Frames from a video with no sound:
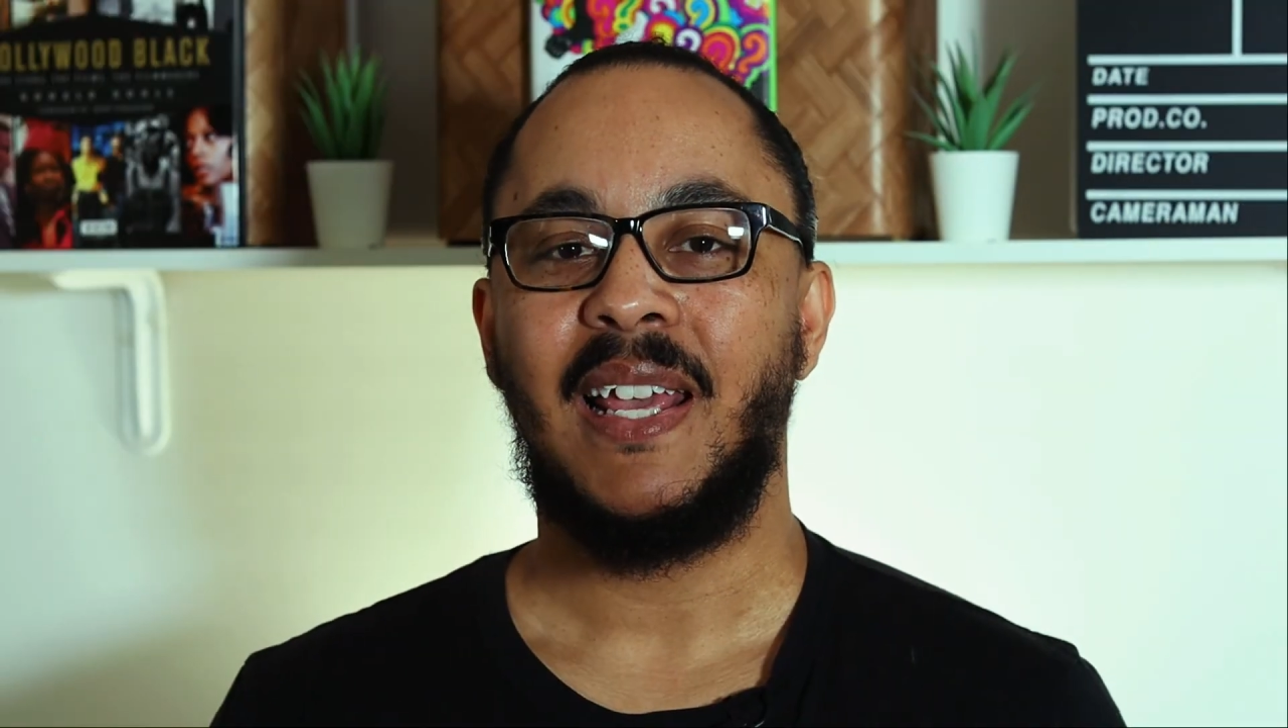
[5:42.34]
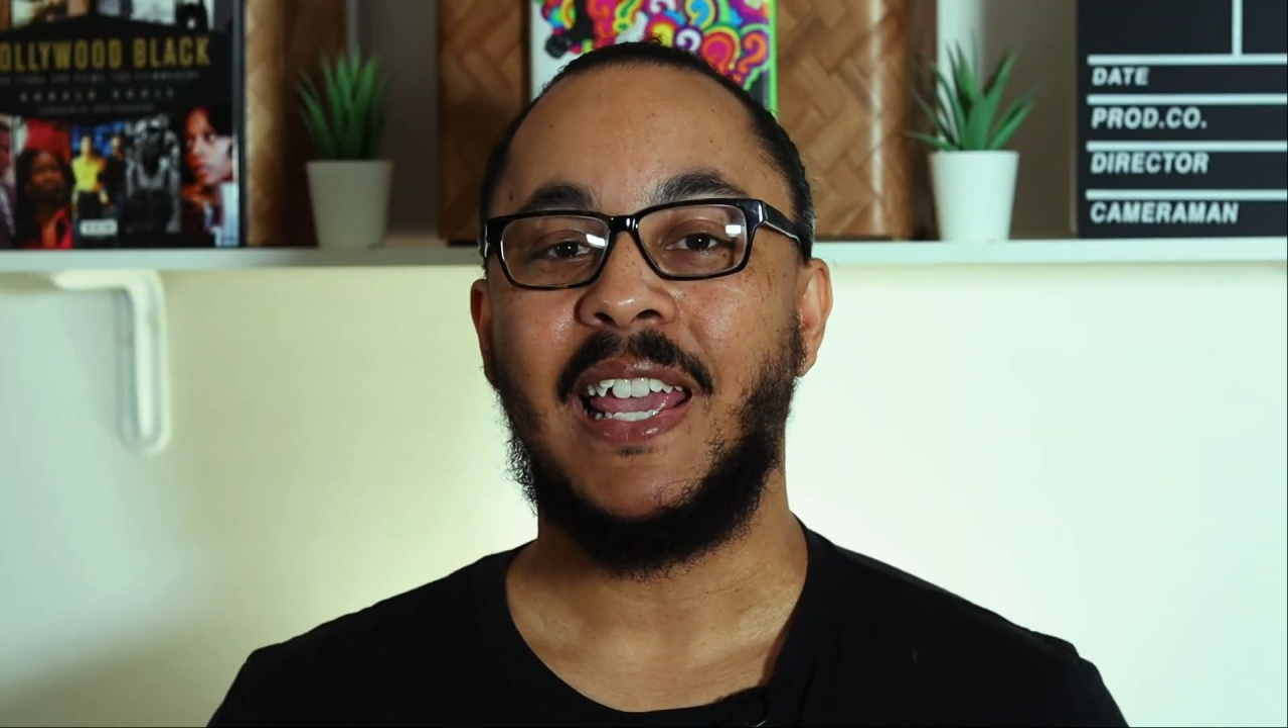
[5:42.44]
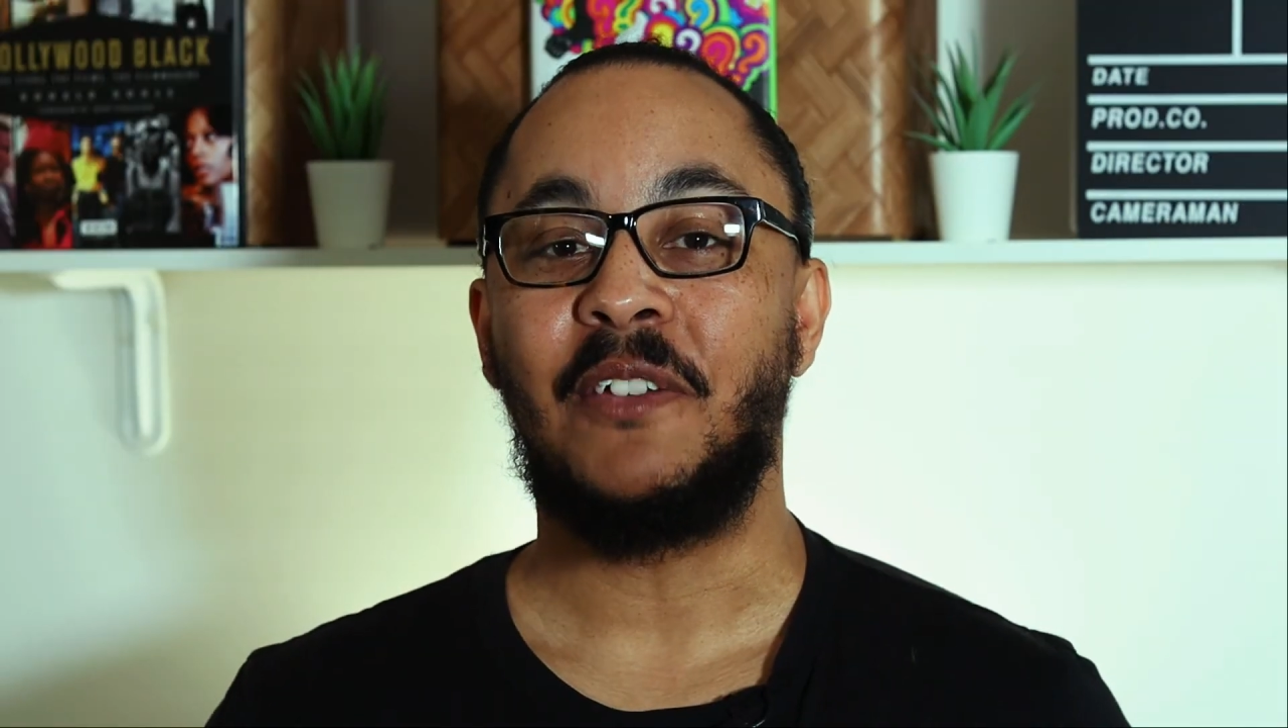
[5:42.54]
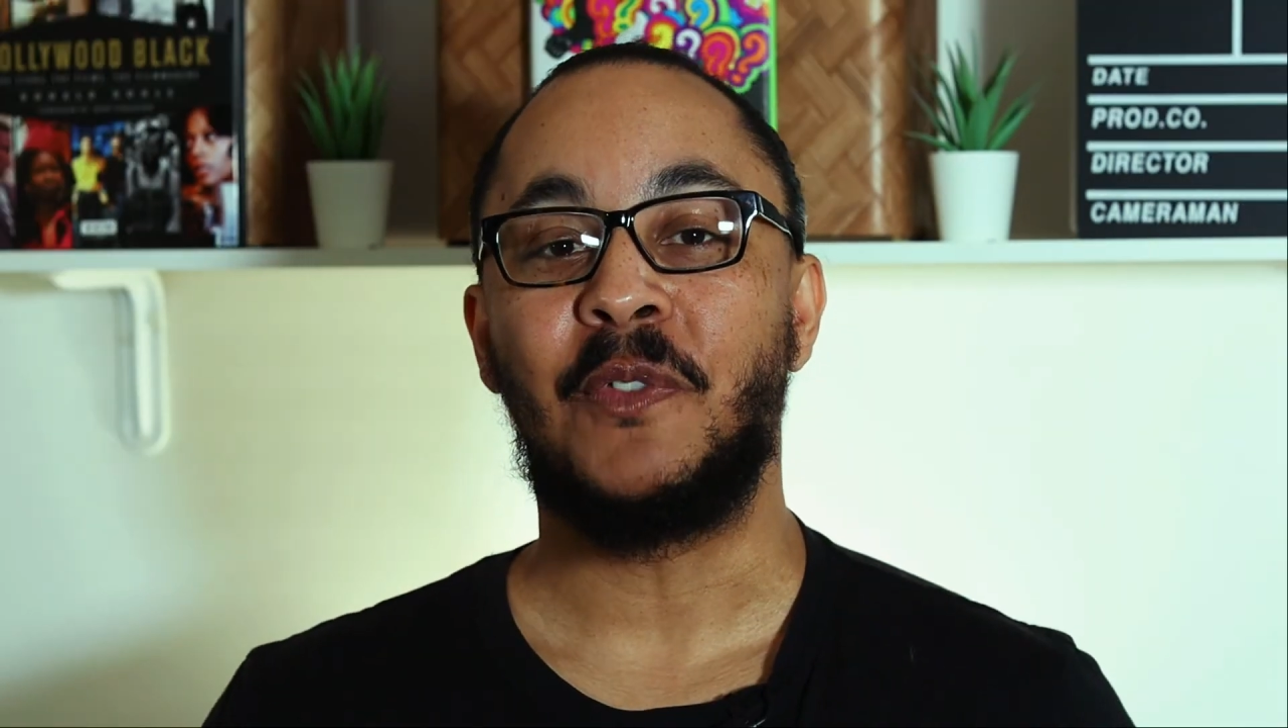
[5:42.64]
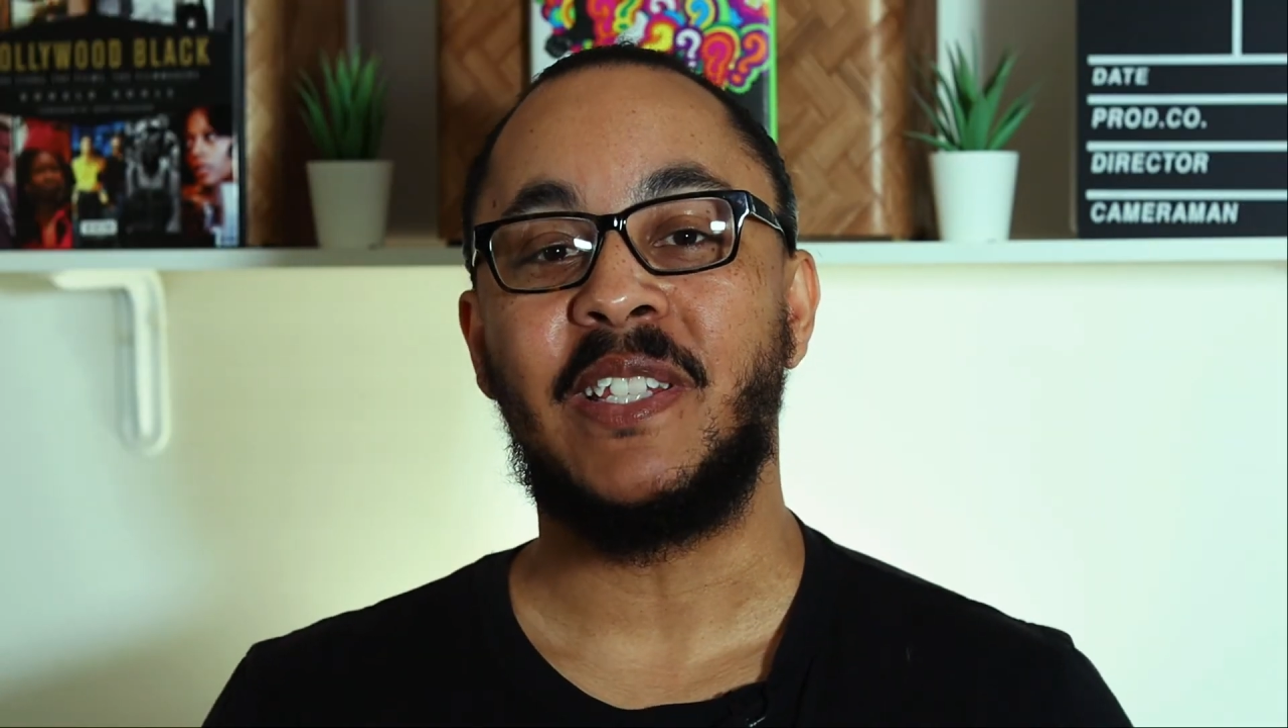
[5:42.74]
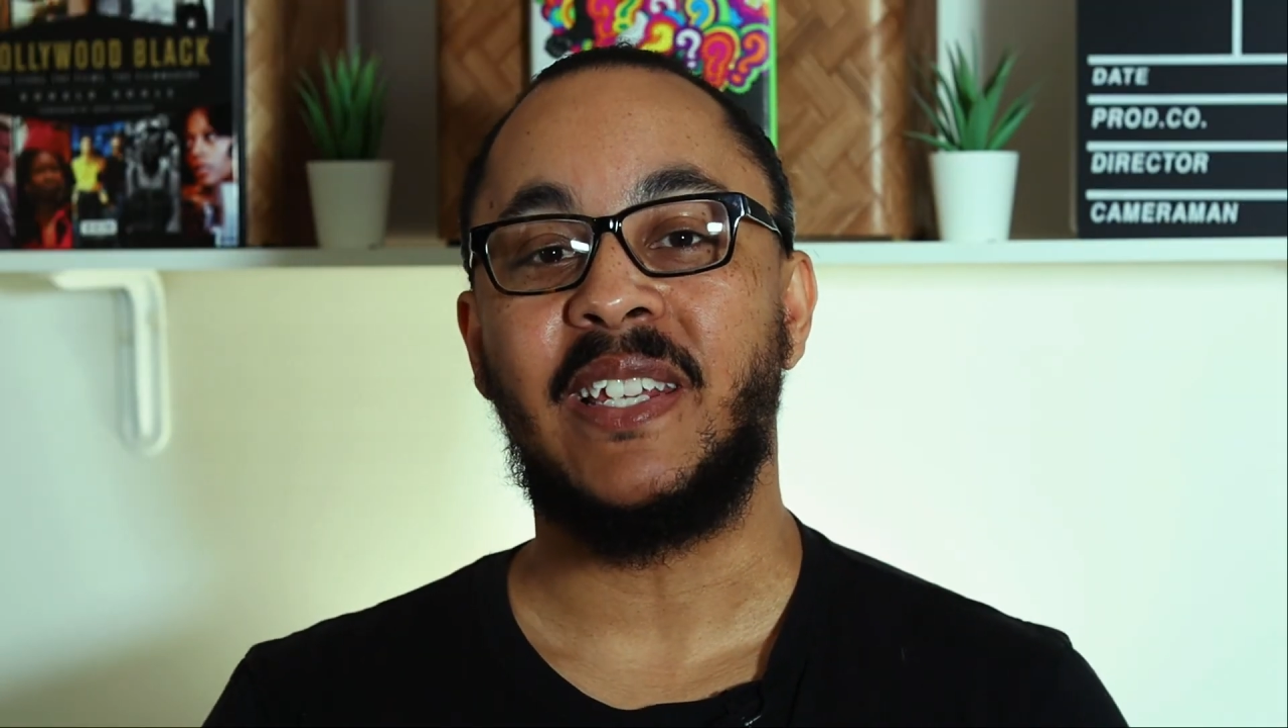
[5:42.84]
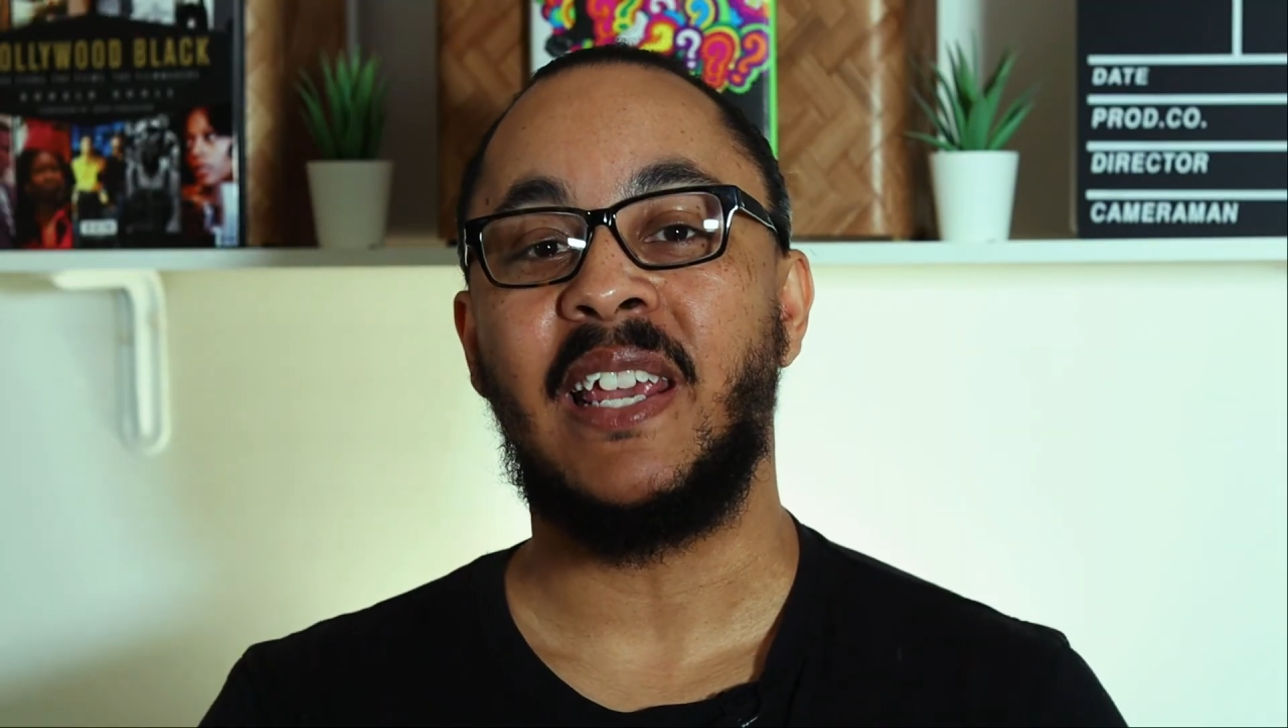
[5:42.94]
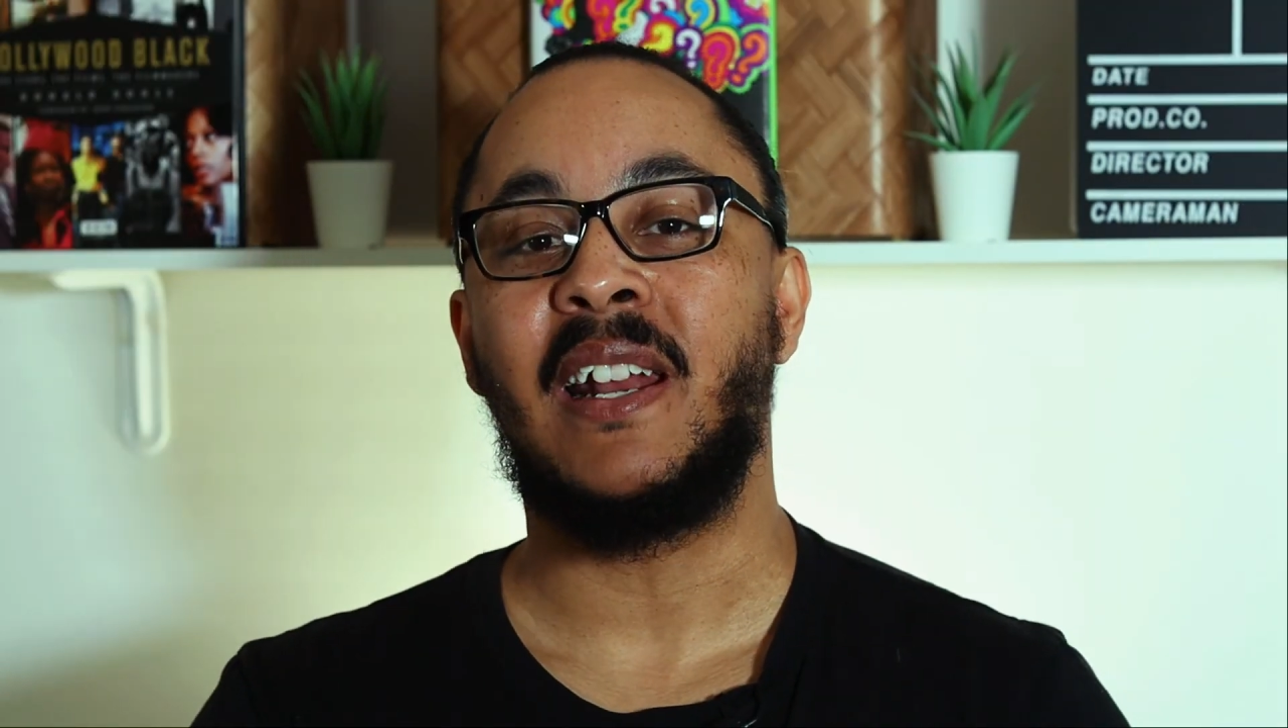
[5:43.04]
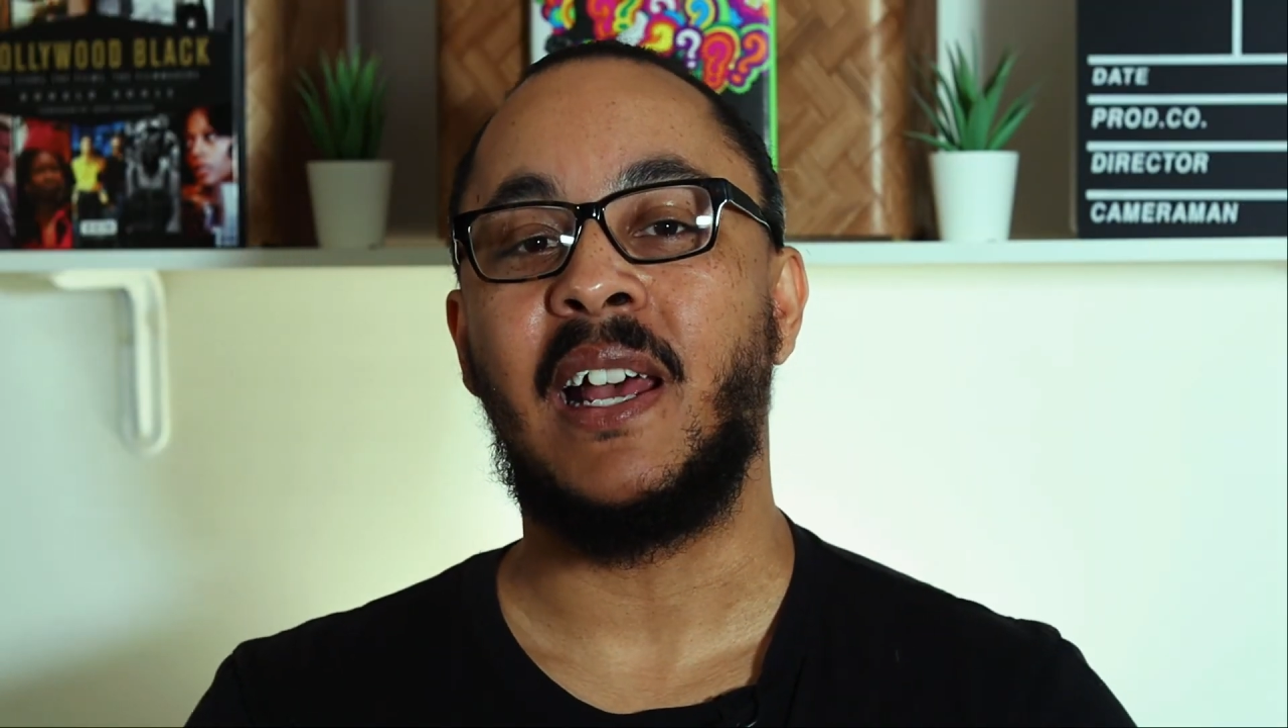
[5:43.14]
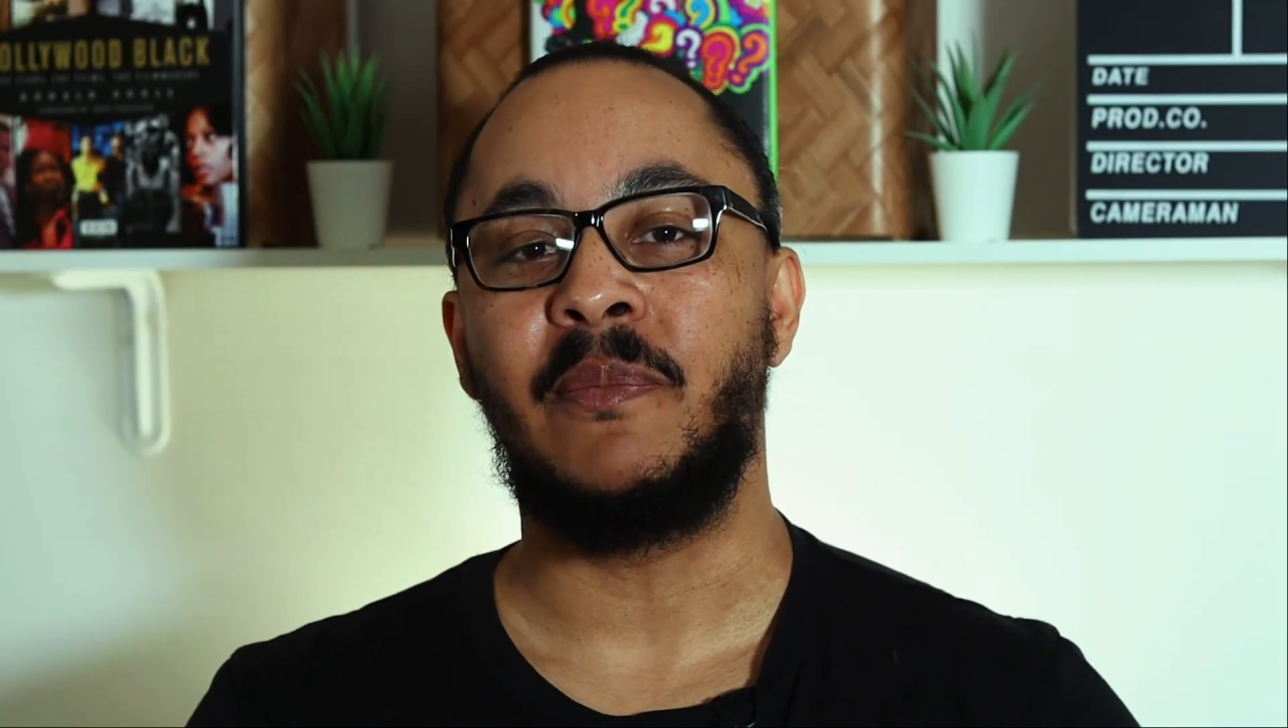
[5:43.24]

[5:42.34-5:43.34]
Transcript: And once again,